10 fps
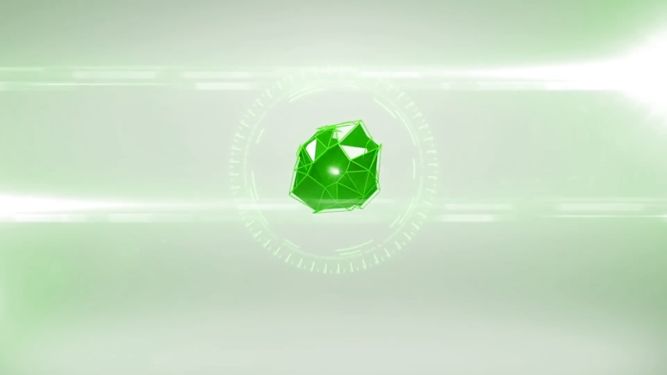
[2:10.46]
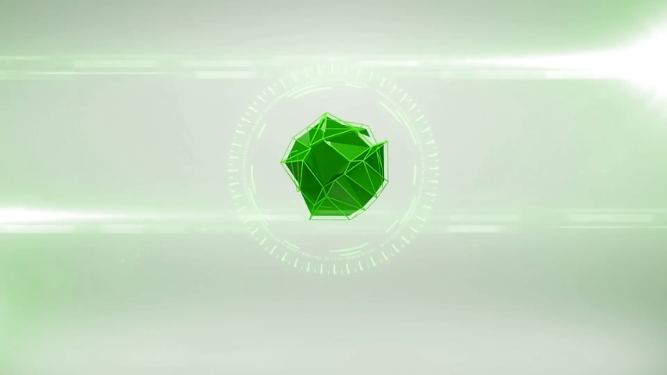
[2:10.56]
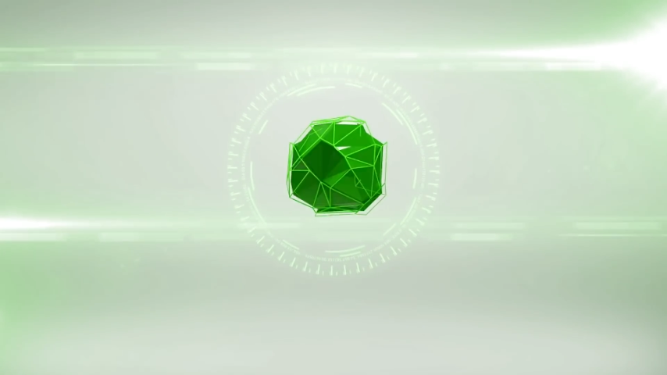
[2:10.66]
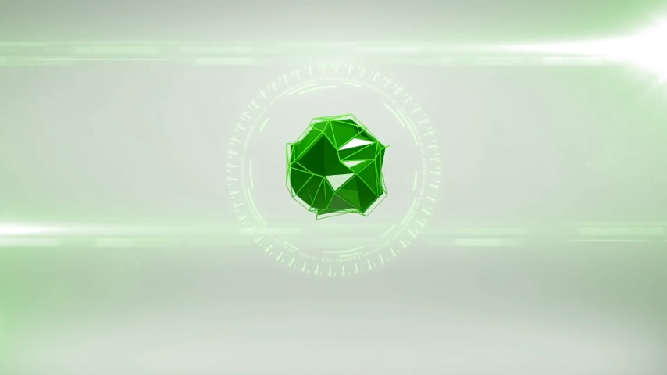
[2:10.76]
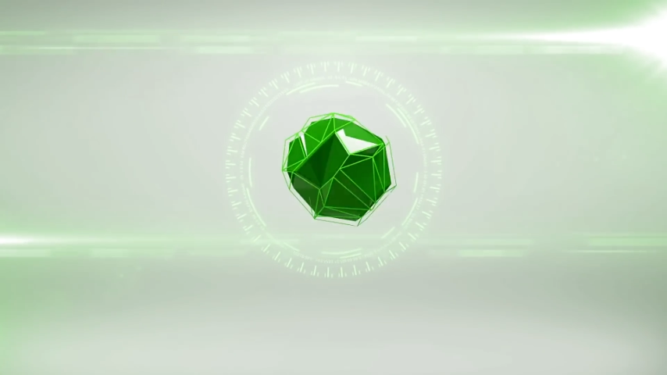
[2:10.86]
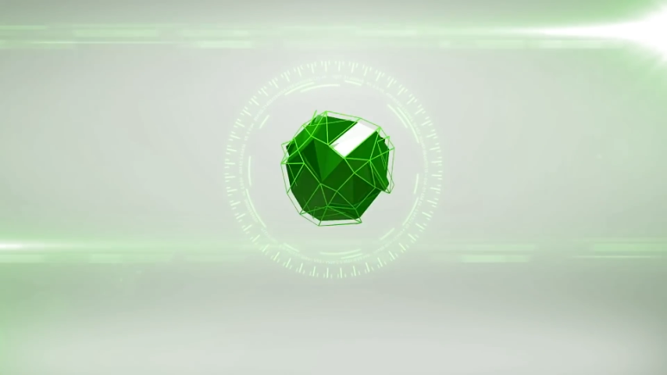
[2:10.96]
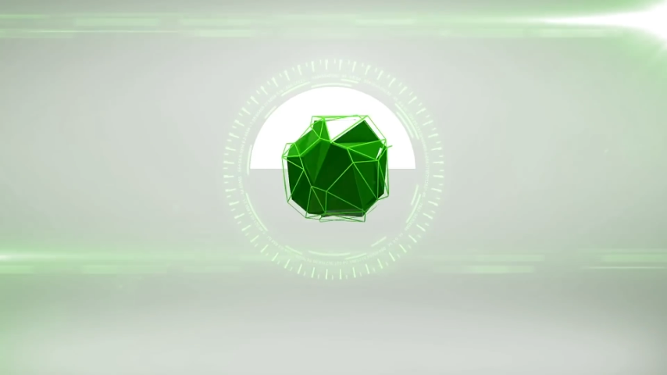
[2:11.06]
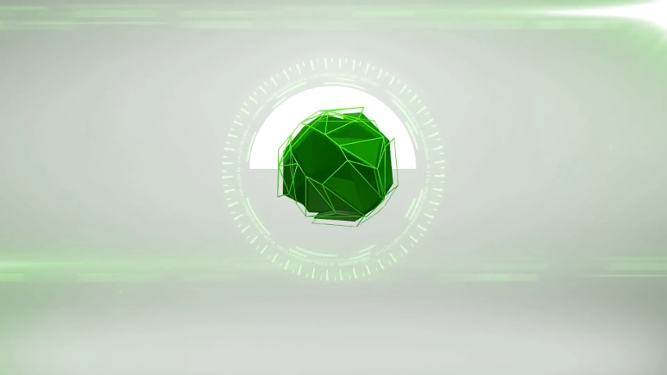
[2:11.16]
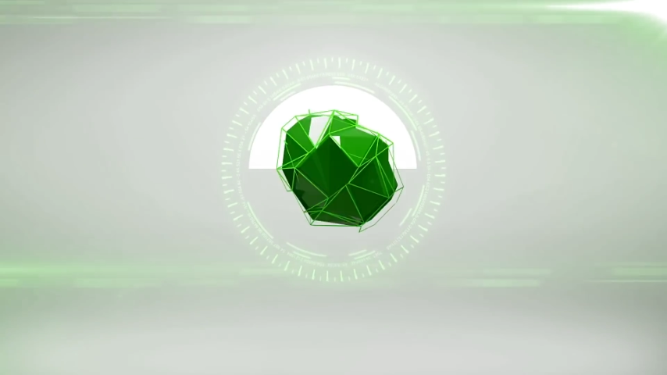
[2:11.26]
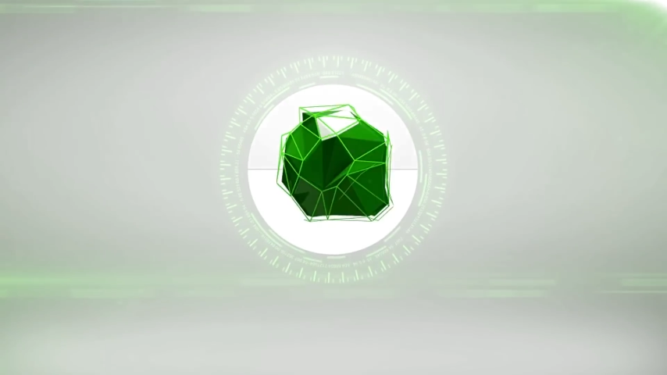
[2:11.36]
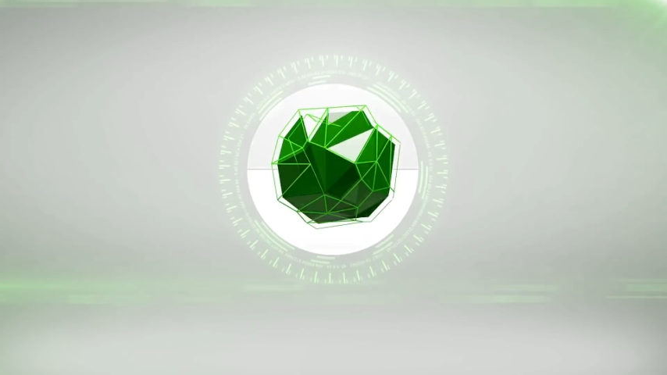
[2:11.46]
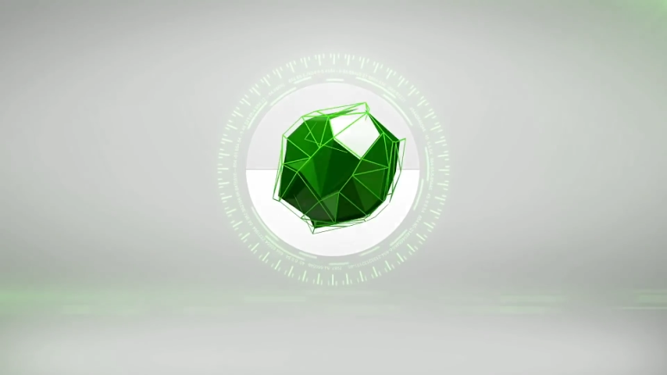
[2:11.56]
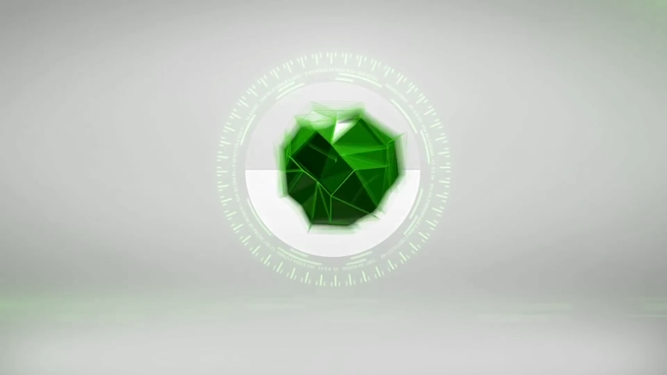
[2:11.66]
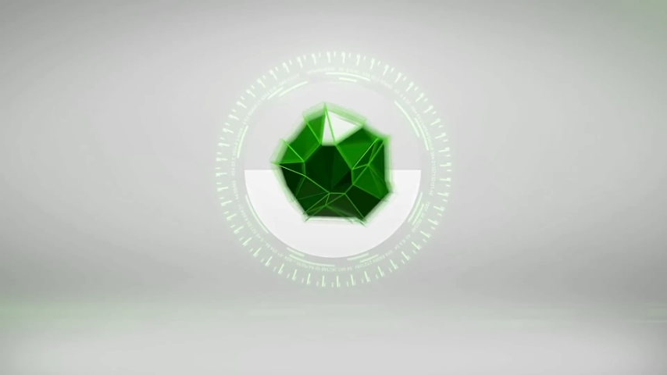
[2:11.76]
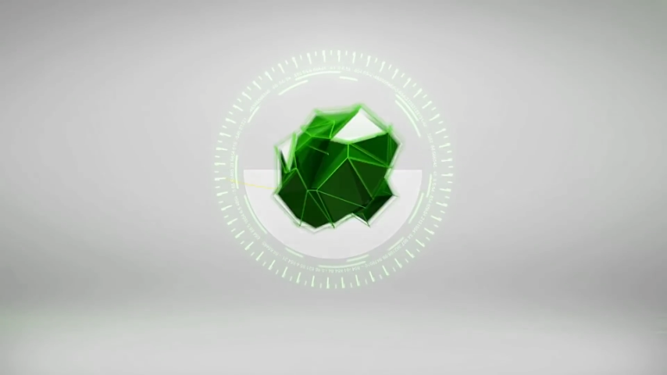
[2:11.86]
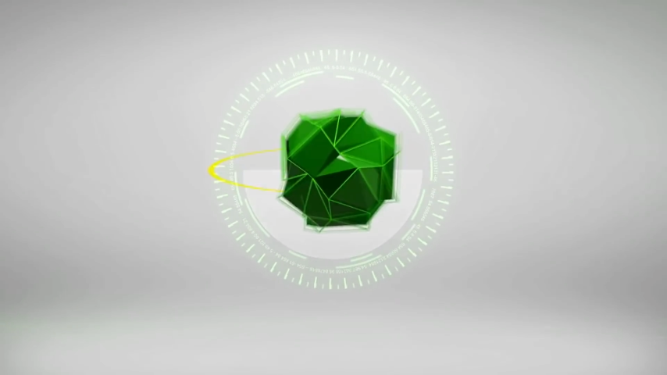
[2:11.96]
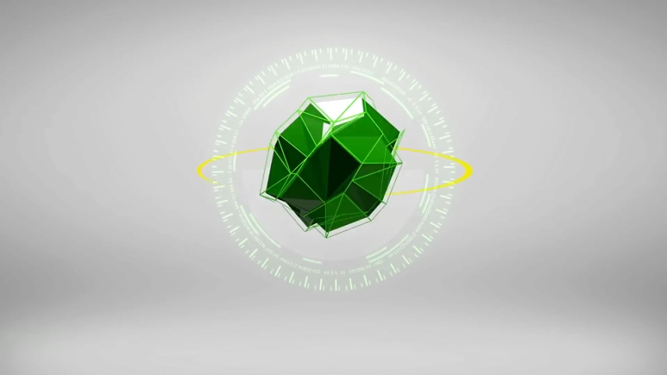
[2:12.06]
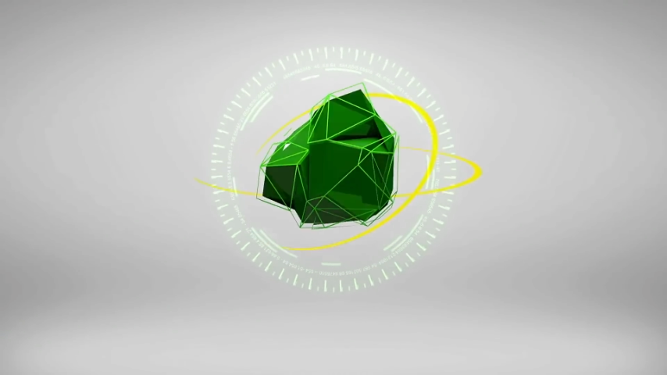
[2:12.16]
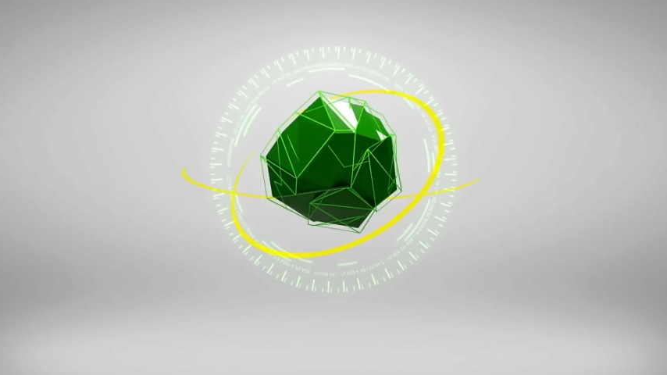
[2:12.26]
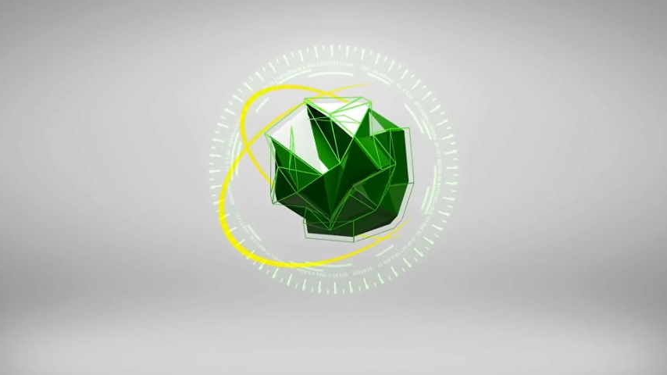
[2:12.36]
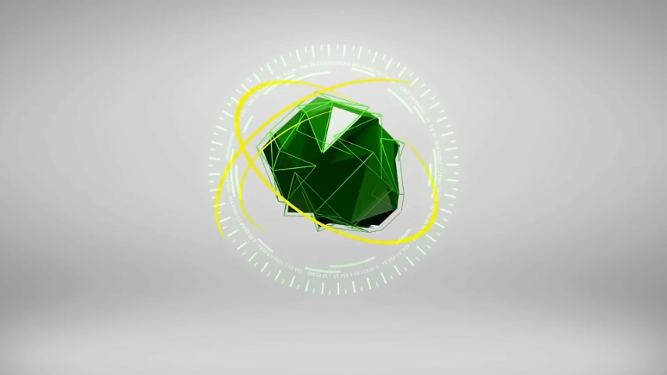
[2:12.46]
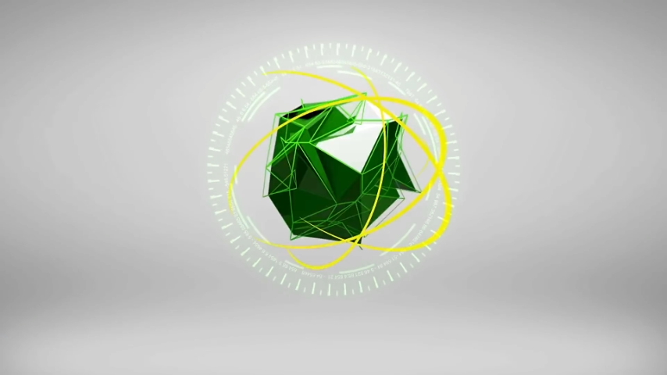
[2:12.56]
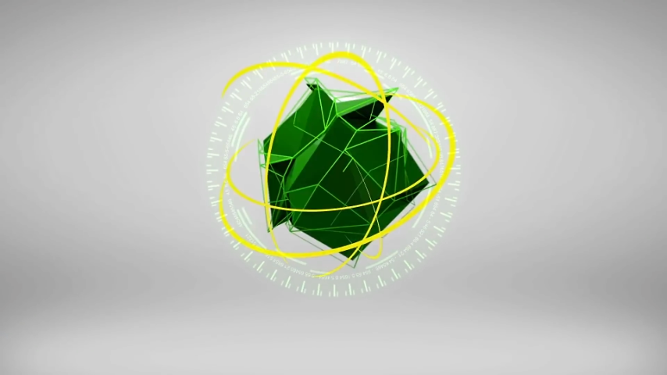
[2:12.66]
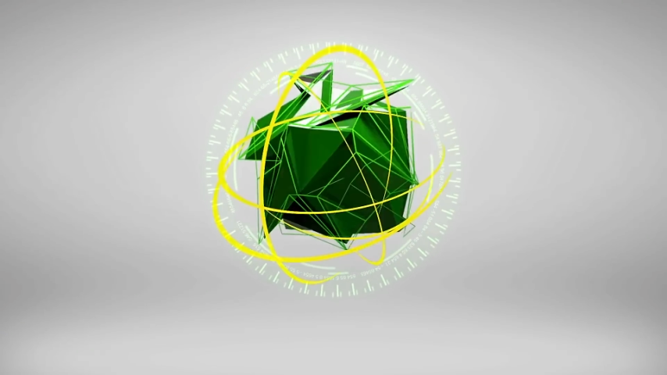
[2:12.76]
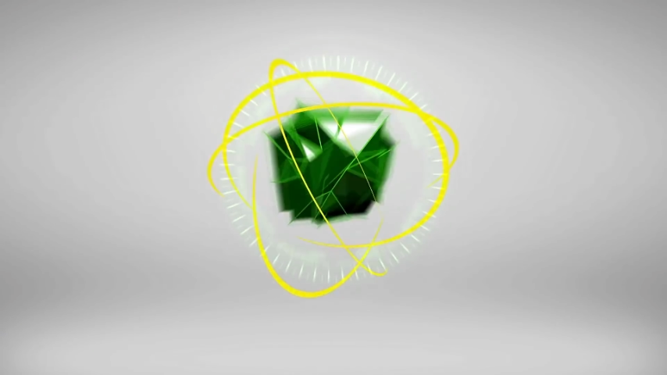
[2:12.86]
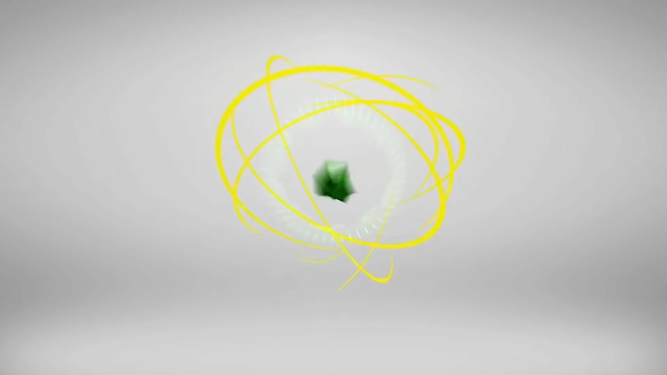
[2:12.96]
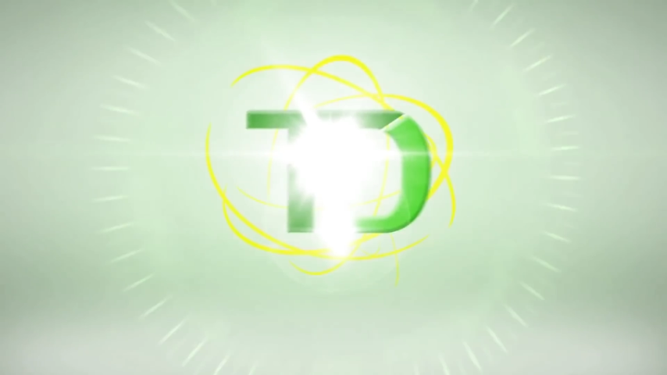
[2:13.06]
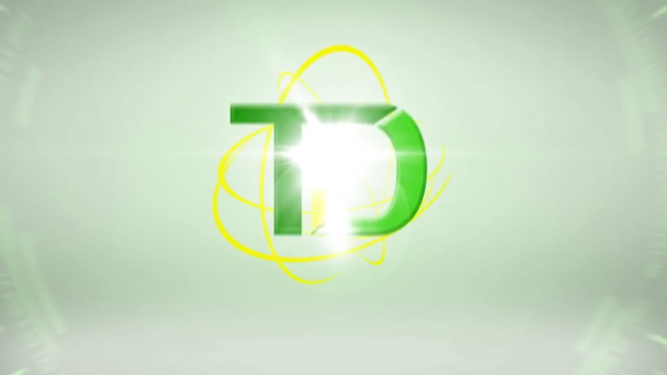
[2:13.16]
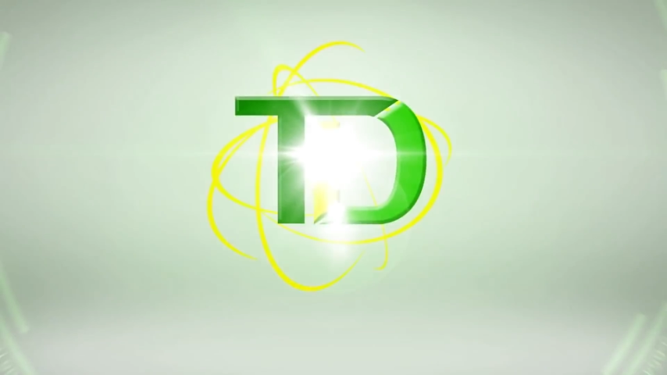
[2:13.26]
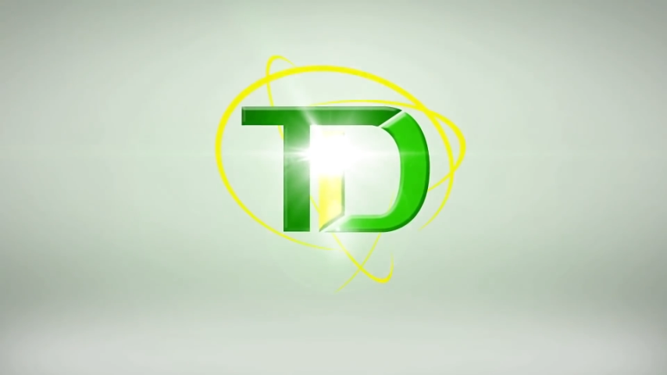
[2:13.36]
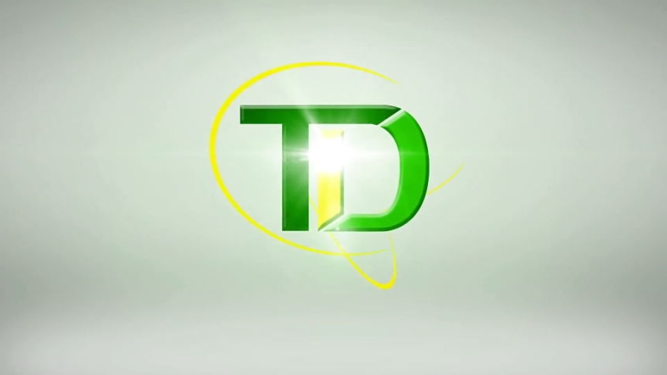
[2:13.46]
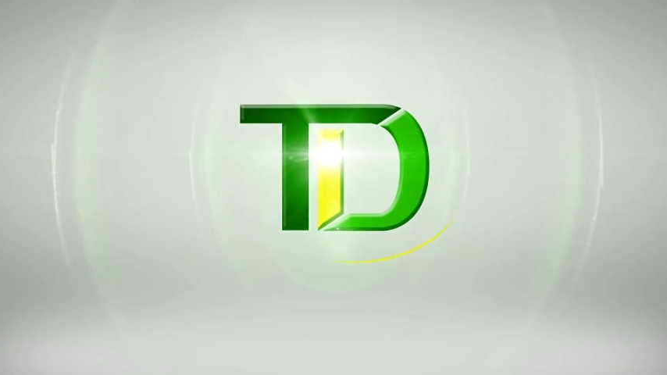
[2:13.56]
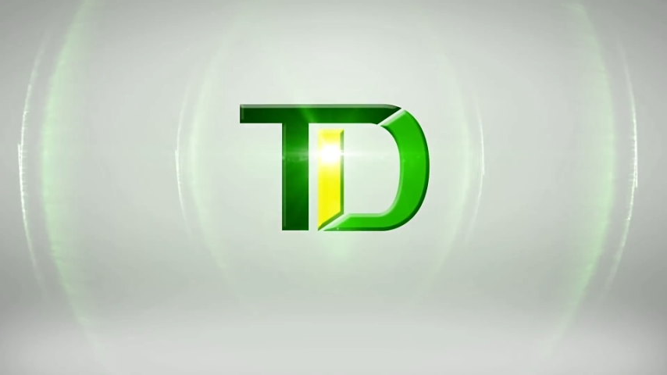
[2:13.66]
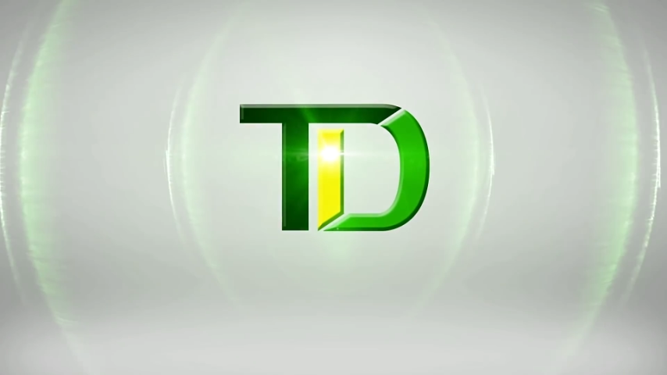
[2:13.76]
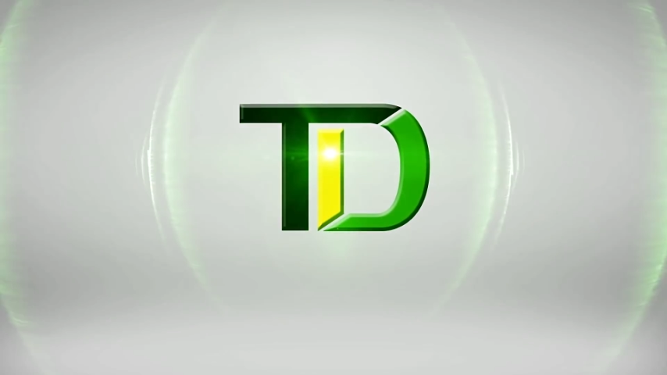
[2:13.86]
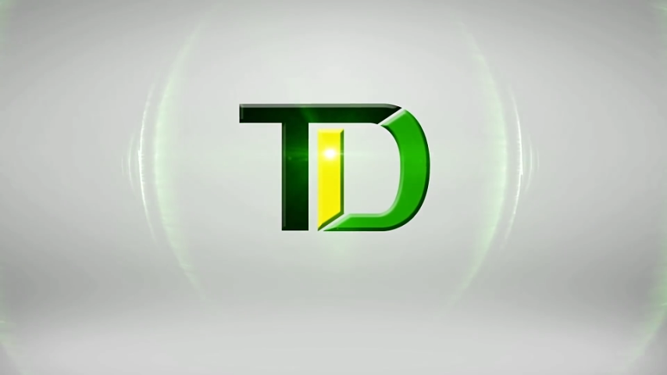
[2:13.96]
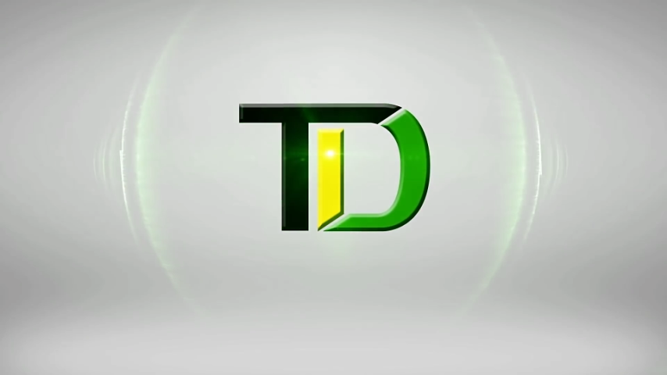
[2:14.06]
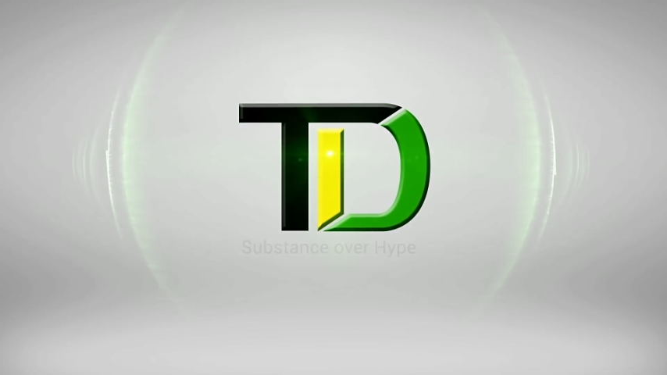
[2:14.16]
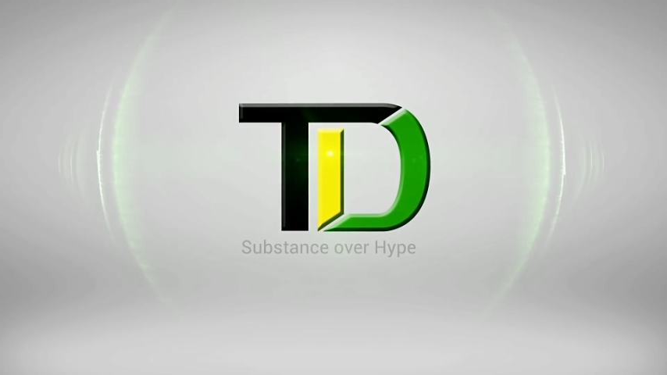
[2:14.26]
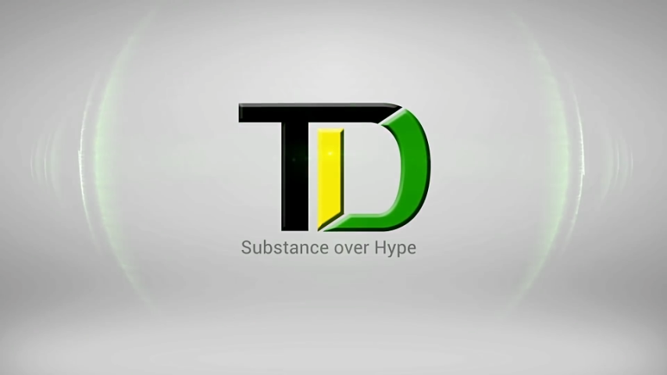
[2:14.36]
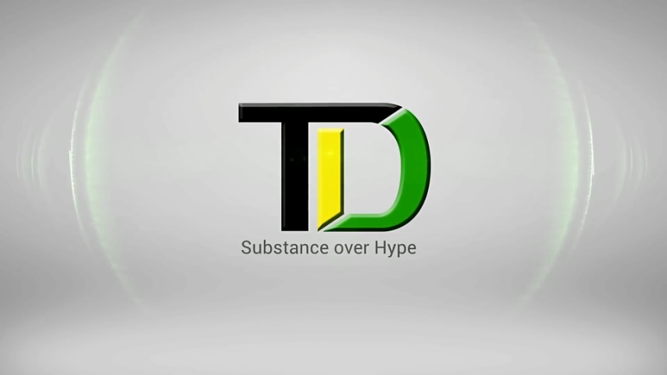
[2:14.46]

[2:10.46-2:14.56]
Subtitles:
[unreadable: no face in view]